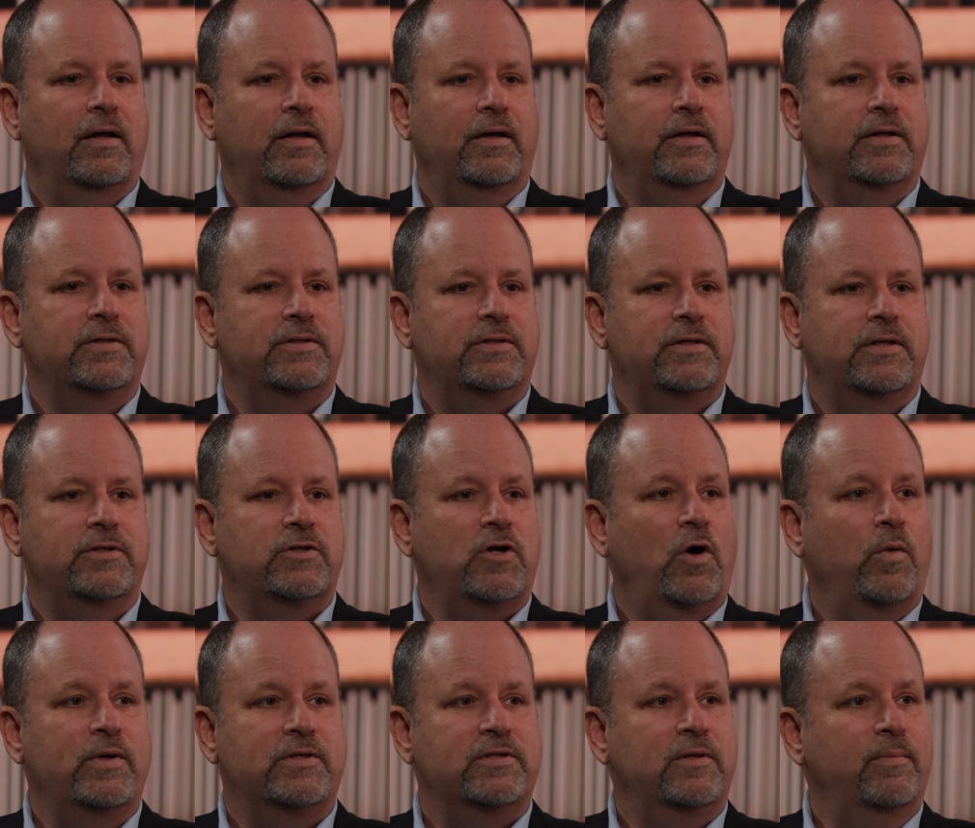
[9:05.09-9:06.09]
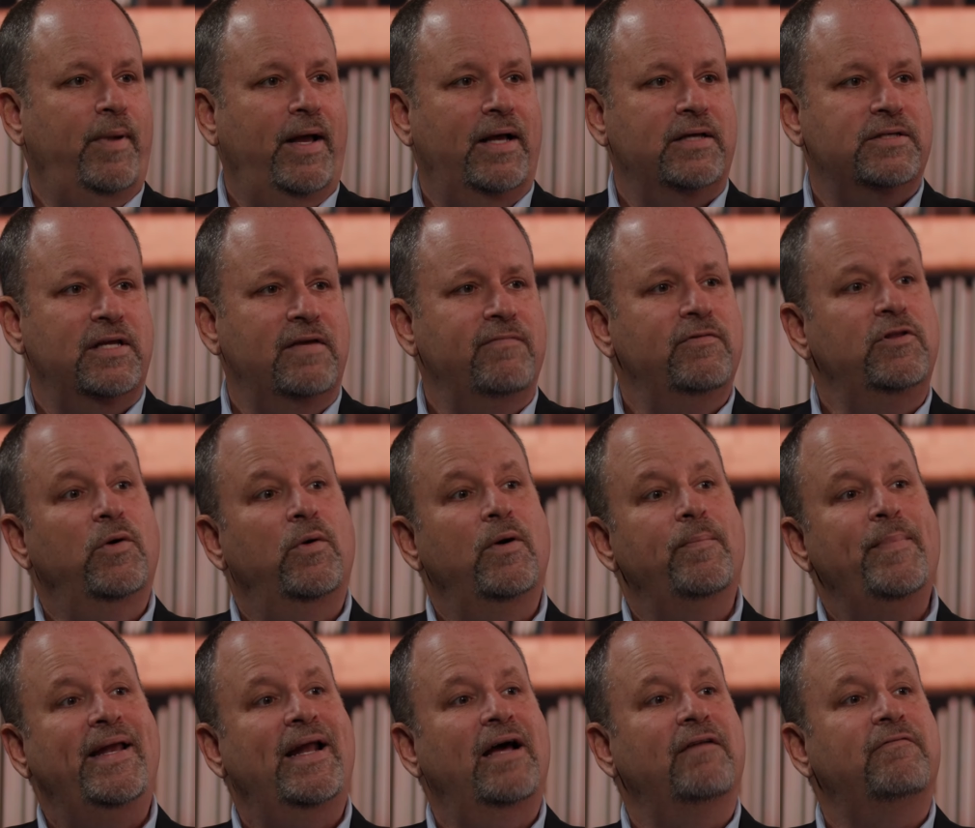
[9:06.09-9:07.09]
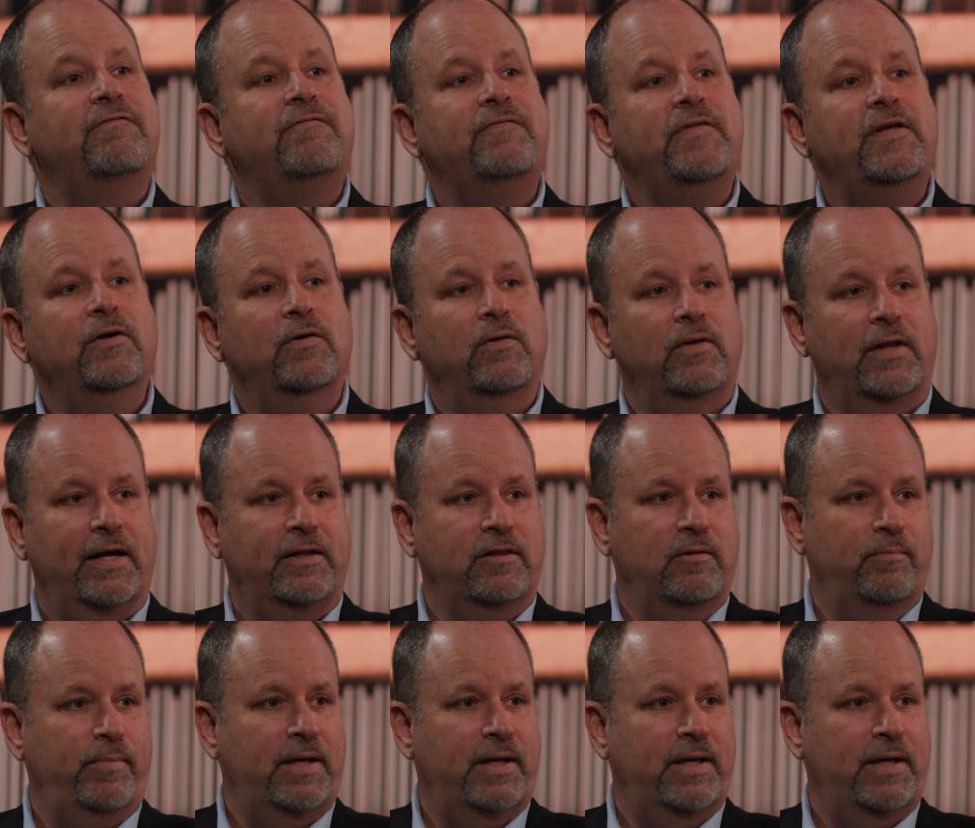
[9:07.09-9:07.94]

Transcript: is always the best, even though it may not feel like the